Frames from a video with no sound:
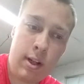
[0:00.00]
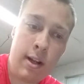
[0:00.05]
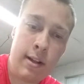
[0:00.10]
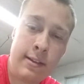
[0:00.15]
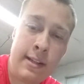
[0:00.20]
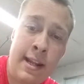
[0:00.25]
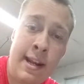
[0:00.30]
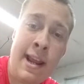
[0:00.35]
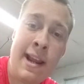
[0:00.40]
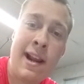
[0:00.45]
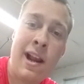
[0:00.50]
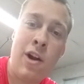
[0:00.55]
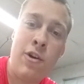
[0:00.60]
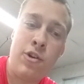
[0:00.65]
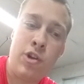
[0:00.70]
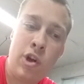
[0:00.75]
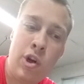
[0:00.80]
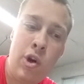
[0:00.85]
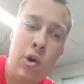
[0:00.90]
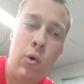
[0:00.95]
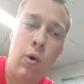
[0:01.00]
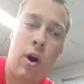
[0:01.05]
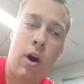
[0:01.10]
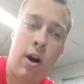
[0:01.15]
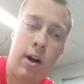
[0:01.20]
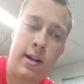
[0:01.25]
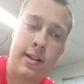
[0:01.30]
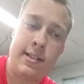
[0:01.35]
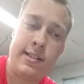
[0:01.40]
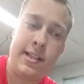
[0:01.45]
Then they go to
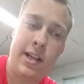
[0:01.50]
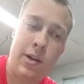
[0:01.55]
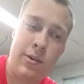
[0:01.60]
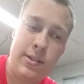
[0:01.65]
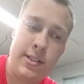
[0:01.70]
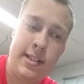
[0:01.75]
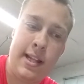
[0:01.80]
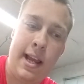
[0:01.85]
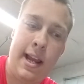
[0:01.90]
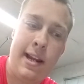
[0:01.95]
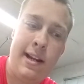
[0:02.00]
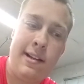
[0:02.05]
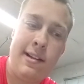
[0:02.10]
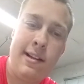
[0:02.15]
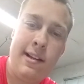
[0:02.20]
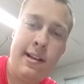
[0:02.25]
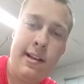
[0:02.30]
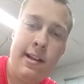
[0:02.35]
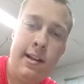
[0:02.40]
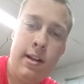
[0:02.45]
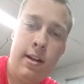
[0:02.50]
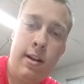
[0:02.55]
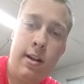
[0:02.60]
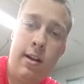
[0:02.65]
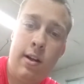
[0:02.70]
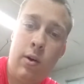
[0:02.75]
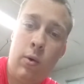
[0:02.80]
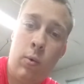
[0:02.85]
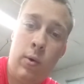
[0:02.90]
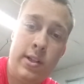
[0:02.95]
Arkansas State.
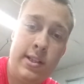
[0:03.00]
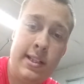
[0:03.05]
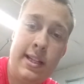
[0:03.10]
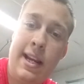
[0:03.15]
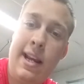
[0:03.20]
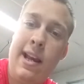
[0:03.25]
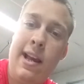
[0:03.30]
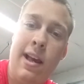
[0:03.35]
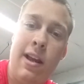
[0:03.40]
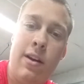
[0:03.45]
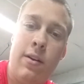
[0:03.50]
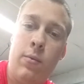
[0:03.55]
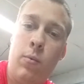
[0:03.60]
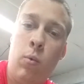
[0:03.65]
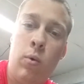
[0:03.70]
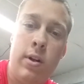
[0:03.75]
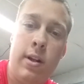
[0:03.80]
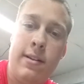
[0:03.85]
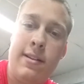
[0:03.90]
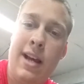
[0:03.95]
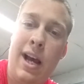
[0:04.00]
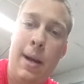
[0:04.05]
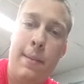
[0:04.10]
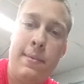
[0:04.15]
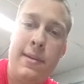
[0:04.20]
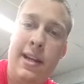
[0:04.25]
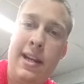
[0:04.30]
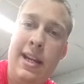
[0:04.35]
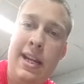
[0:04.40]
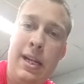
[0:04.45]
Once again, one of the top
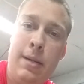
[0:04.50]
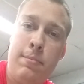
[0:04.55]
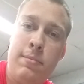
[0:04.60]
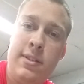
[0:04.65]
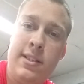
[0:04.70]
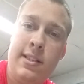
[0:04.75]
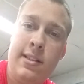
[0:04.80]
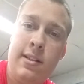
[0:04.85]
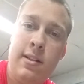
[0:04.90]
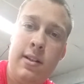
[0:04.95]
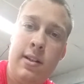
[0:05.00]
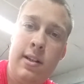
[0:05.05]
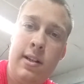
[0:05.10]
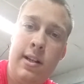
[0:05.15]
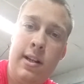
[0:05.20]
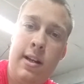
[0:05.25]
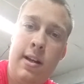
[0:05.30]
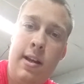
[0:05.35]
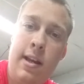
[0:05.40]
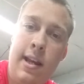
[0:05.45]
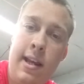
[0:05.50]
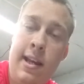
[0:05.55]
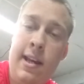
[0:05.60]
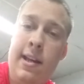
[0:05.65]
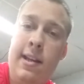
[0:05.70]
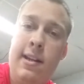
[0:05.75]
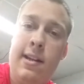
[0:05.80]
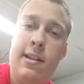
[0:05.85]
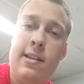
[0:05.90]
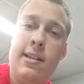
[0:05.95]
teams
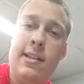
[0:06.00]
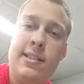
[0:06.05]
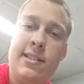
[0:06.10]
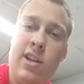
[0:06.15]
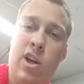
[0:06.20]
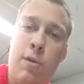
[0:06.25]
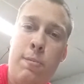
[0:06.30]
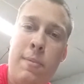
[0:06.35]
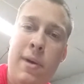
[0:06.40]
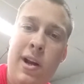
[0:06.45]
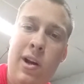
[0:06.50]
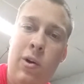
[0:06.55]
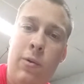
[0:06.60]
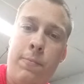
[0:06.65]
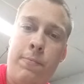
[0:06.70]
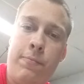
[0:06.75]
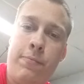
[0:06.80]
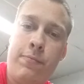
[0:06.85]
in the Sun Belt.